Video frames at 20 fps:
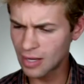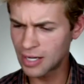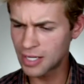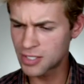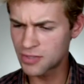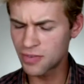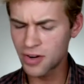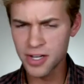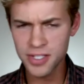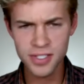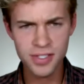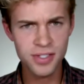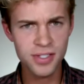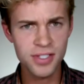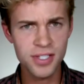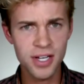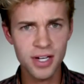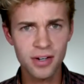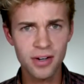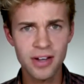And it's very
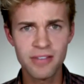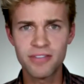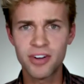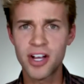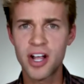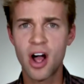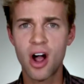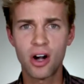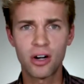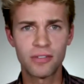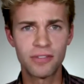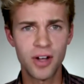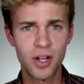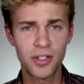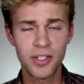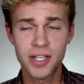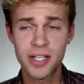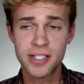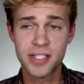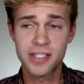sincere and very
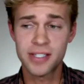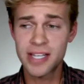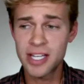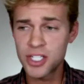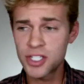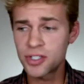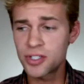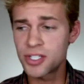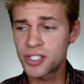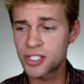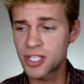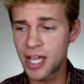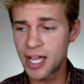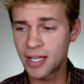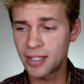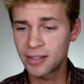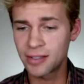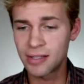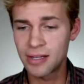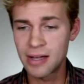heartfelt, and it's essentially
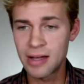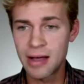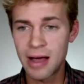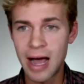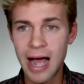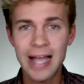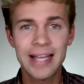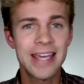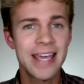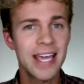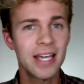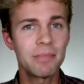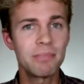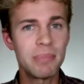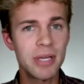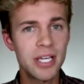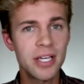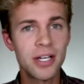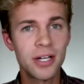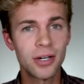saying, I
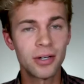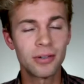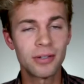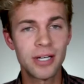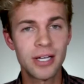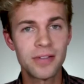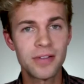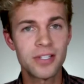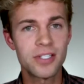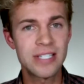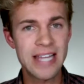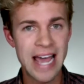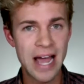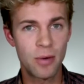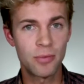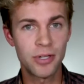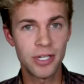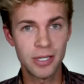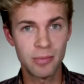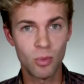can't be here in this
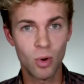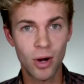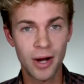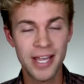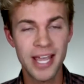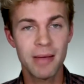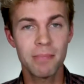town anymore.